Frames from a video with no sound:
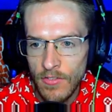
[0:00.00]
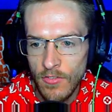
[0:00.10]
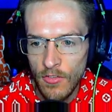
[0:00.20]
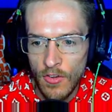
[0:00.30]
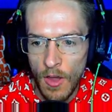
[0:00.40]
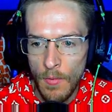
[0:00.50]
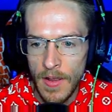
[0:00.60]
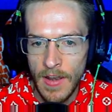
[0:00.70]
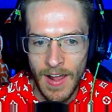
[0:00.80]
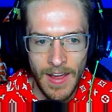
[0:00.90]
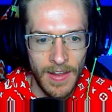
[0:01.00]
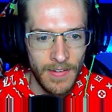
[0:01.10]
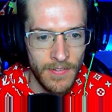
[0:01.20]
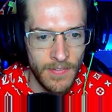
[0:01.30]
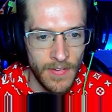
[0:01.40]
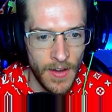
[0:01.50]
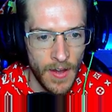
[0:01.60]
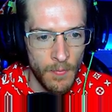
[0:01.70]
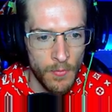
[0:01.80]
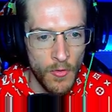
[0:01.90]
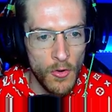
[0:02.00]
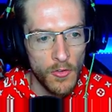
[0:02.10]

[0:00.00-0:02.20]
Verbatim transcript: just go in and so I've got a